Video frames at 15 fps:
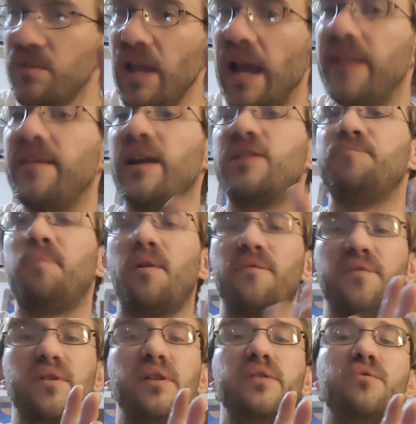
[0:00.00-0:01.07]
and that's
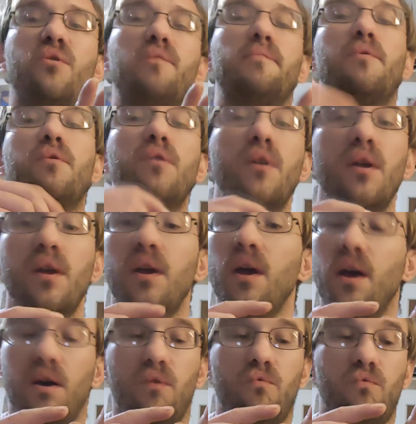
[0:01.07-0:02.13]
perfectly normal.
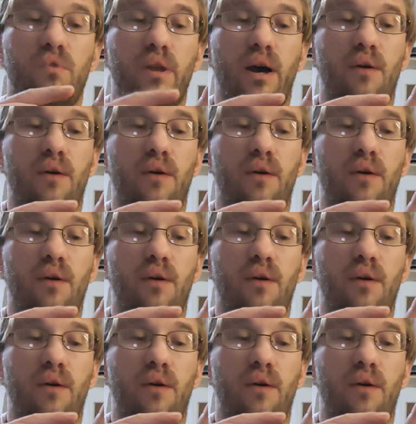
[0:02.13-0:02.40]
When